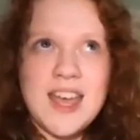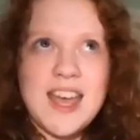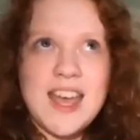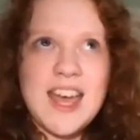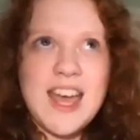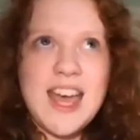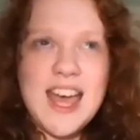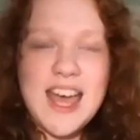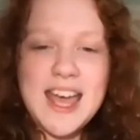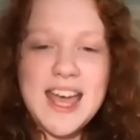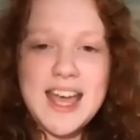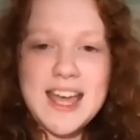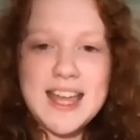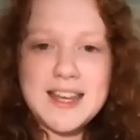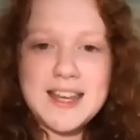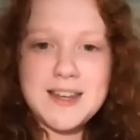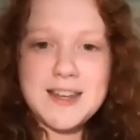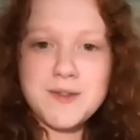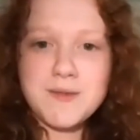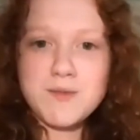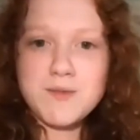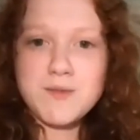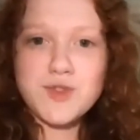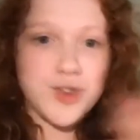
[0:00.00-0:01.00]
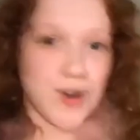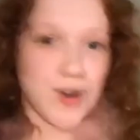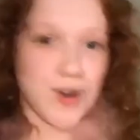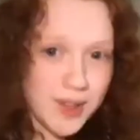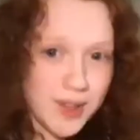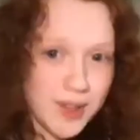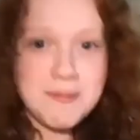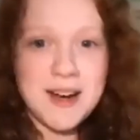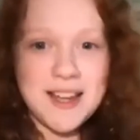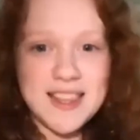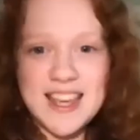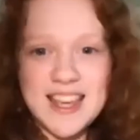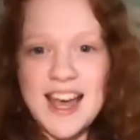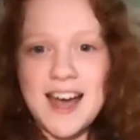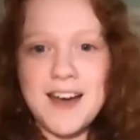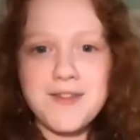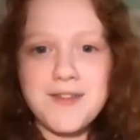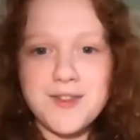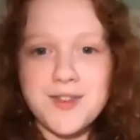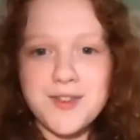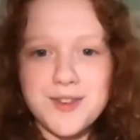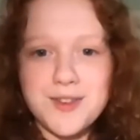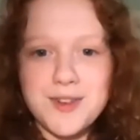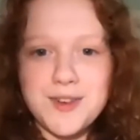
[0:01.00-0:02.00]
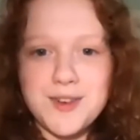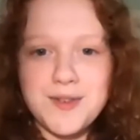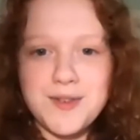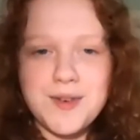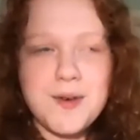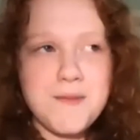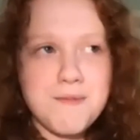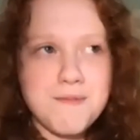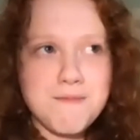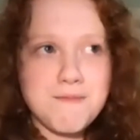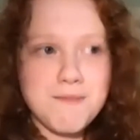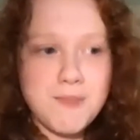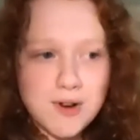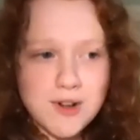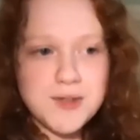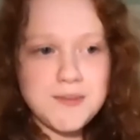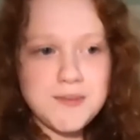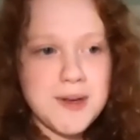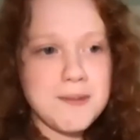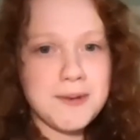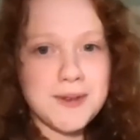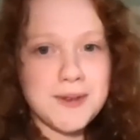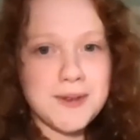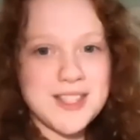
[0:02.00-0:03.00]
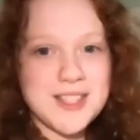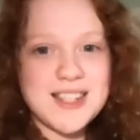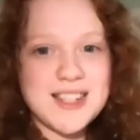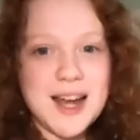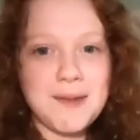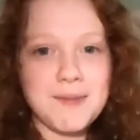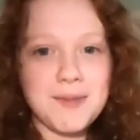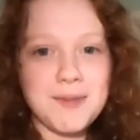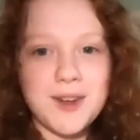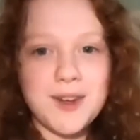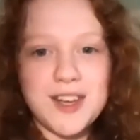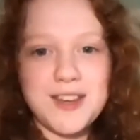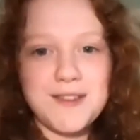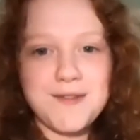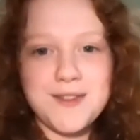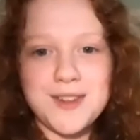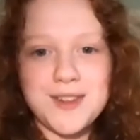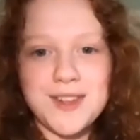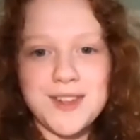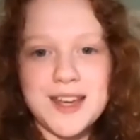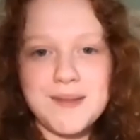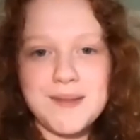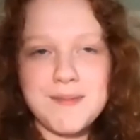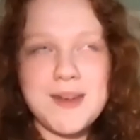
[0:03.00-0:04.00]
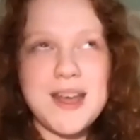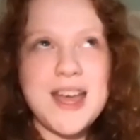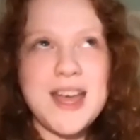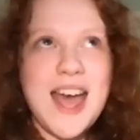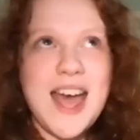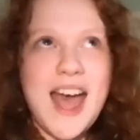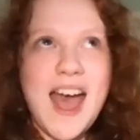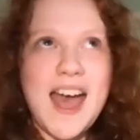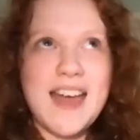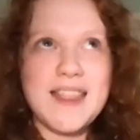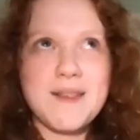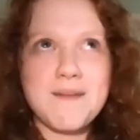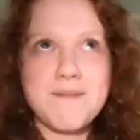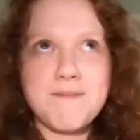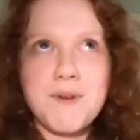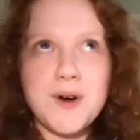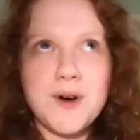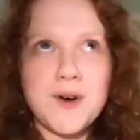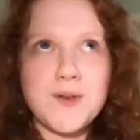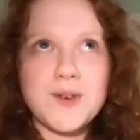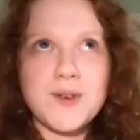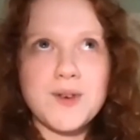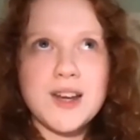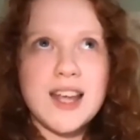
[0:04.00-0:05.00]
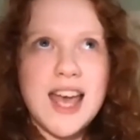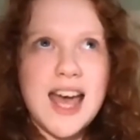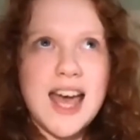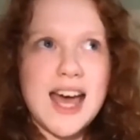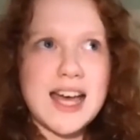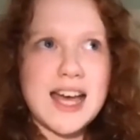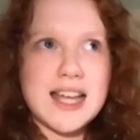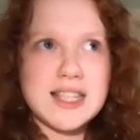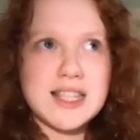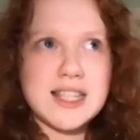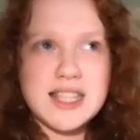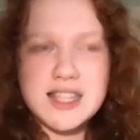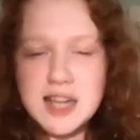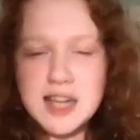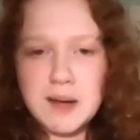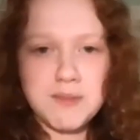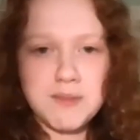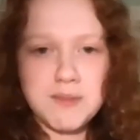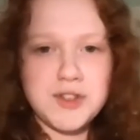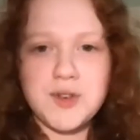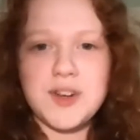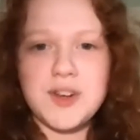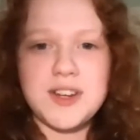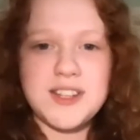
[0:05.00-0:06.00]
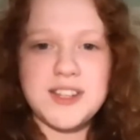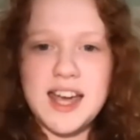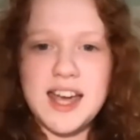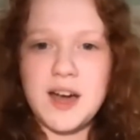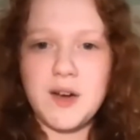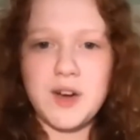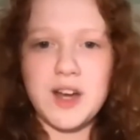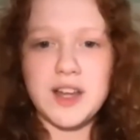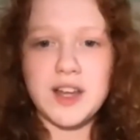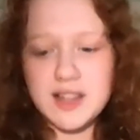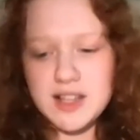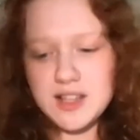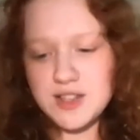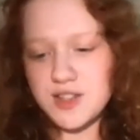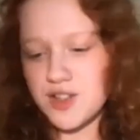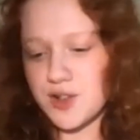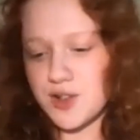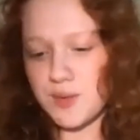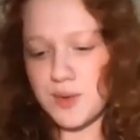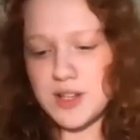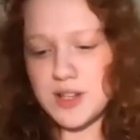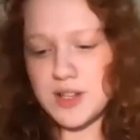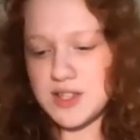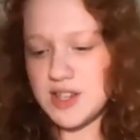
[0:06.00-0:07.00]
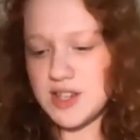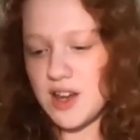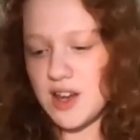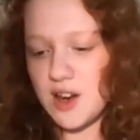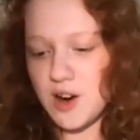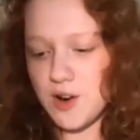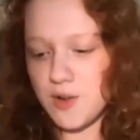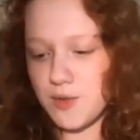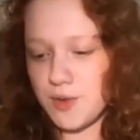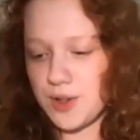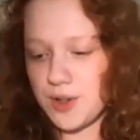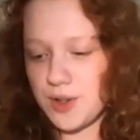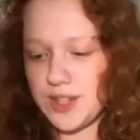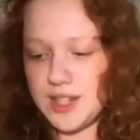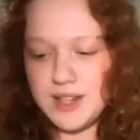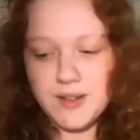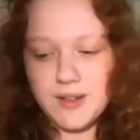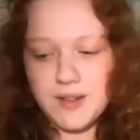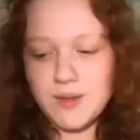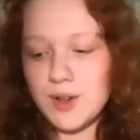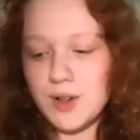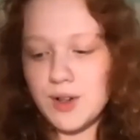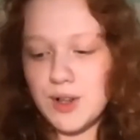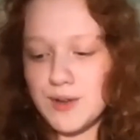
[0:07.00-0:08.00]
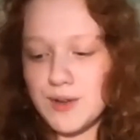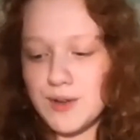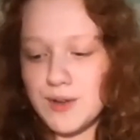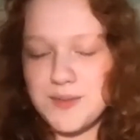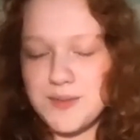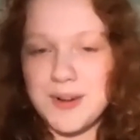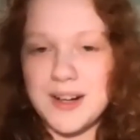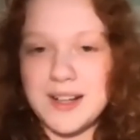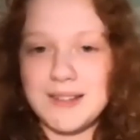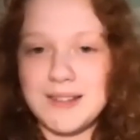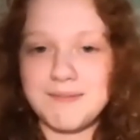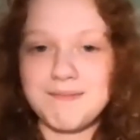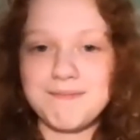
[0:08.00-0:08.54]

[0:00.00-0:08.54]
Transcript: and truly by the afternoon, most people had stopped looking for them, and the boat had stopped slowing down unless there was a really close one.